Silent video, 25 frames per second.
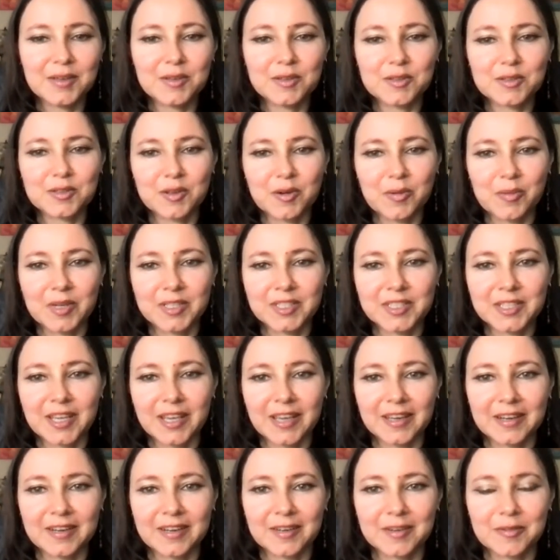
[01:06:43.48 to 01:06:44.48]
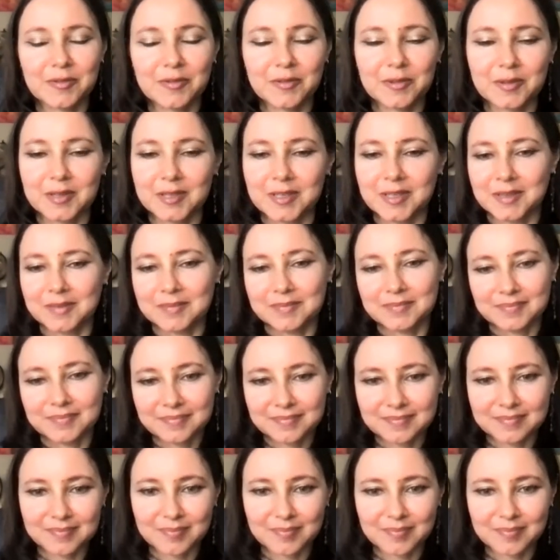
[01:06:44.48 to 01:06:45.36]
thank you so much, Kedar, for